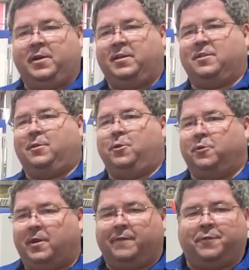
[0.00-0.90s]
it gets a
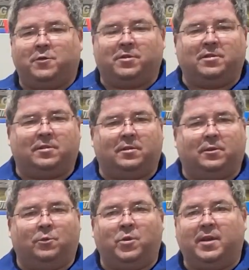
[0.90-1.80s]
load of that fuse, gets a
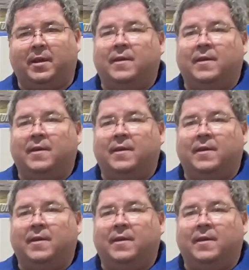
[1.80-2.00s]
little weak,